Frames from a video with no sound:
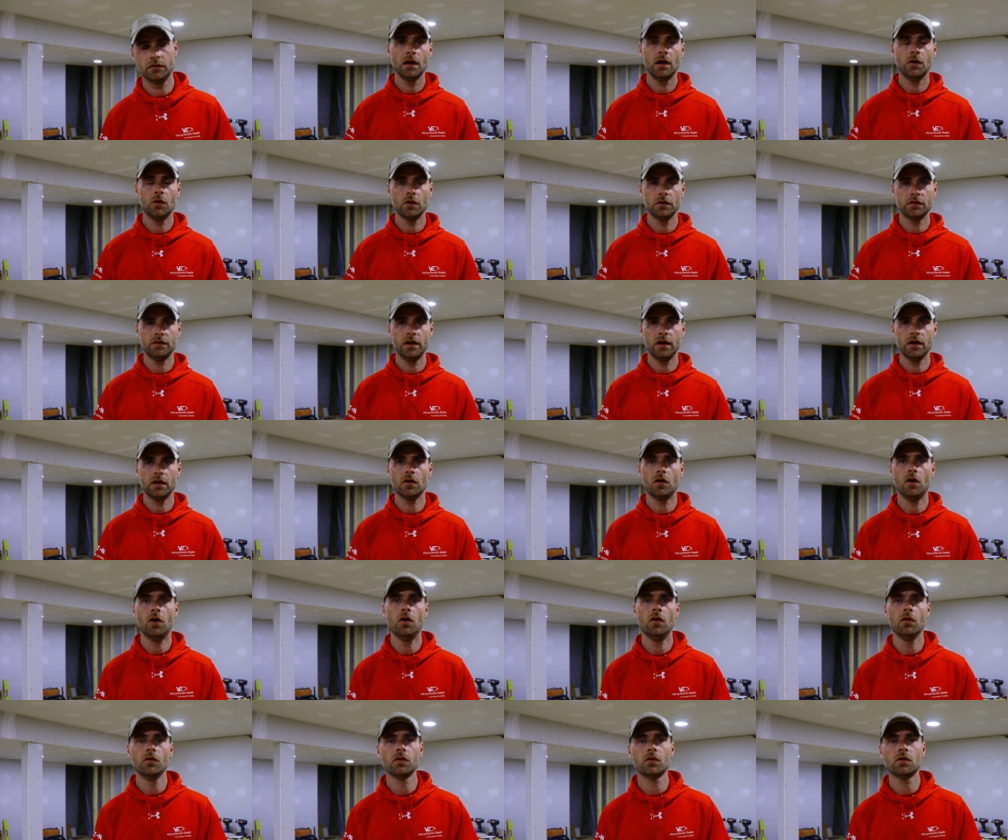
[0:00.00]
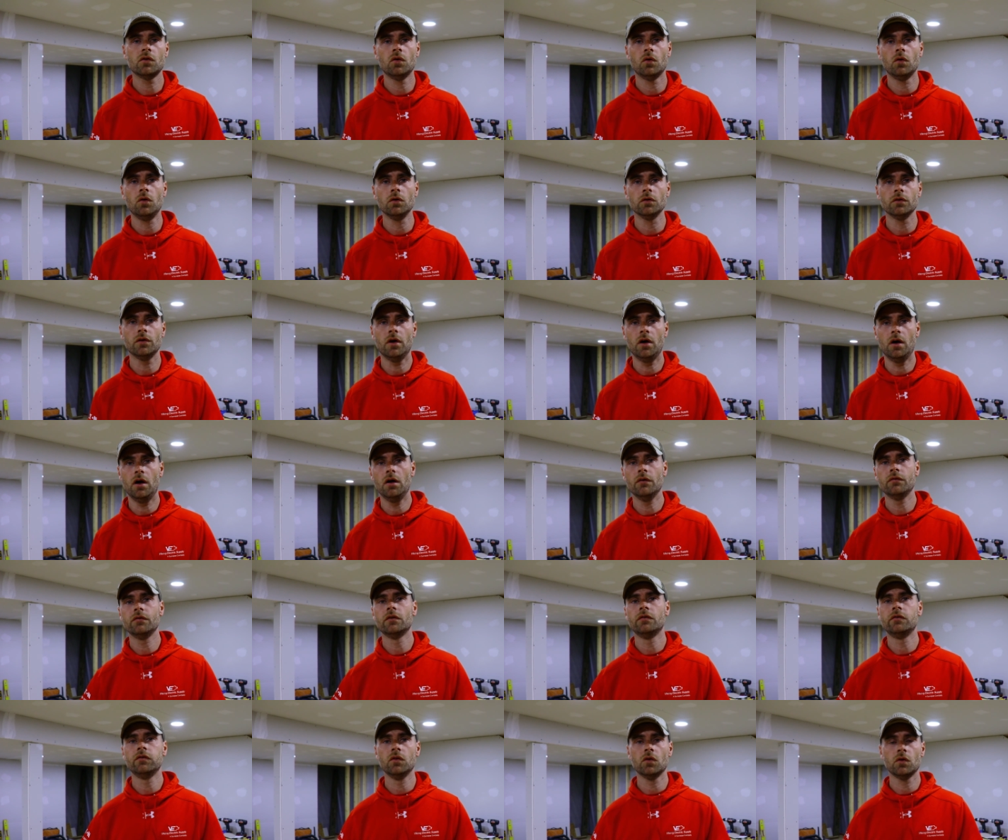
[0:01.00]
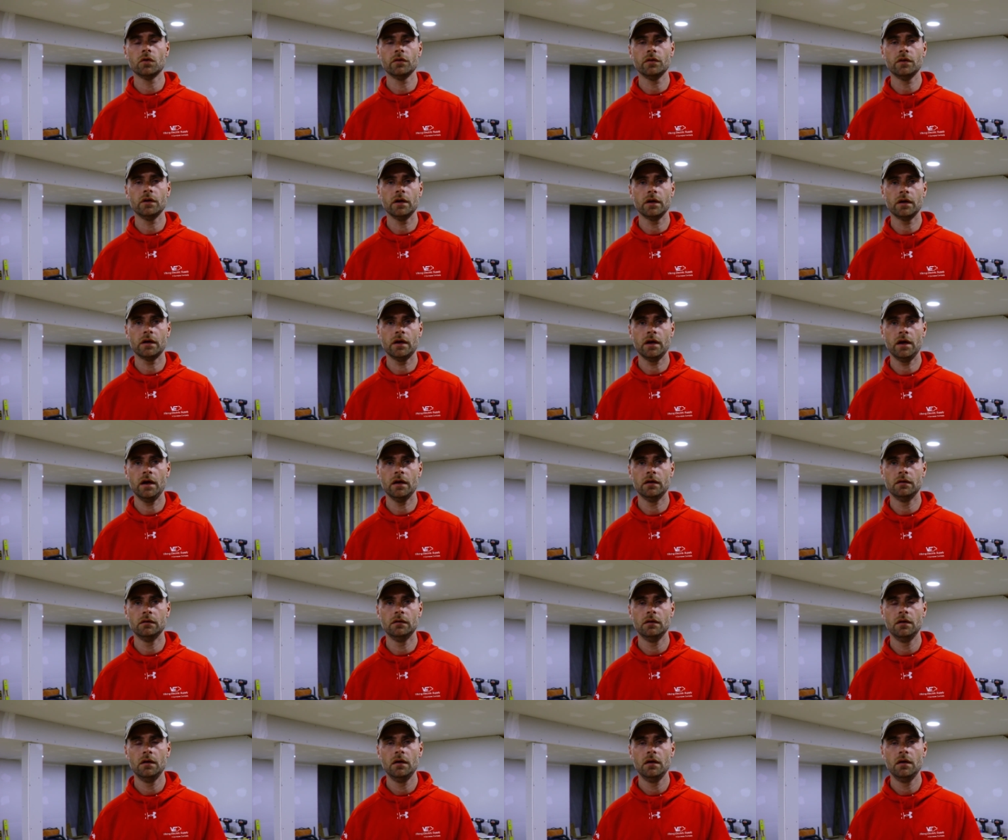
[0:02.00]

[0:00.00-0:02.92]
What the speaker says: I want to take all the cold off the floor that I can,